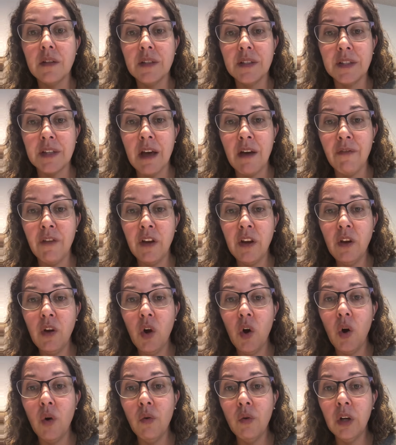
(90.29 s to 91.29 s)
7
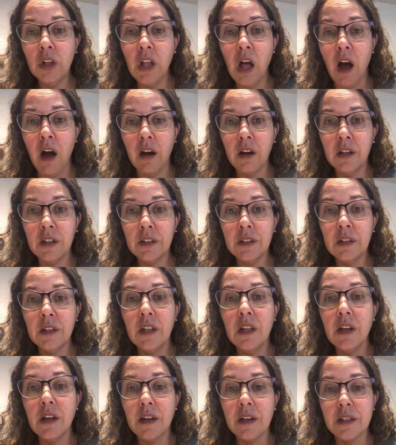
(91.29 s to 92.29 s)
o'clock,
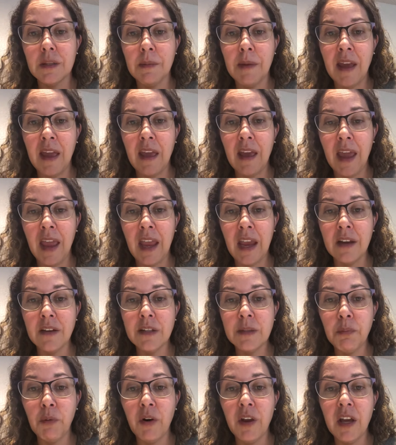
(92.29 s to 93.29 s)
because my hand
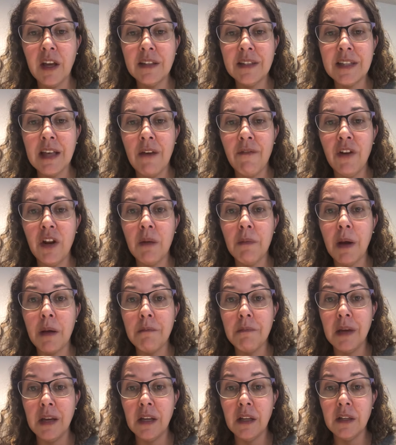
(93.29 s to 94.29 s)
is pointing at 7 and my
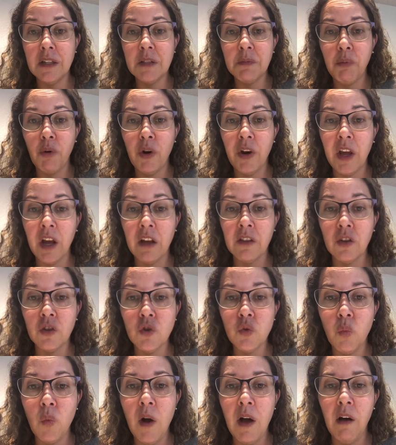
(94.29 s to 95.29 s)
minute is pointing at the
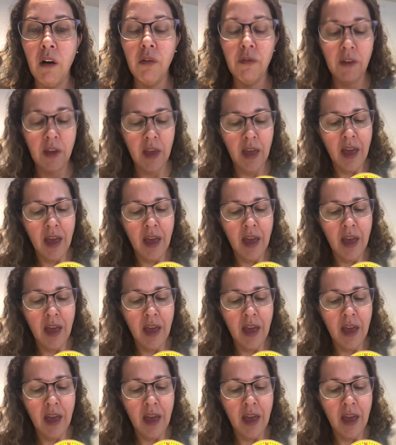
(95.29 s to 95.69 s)
12.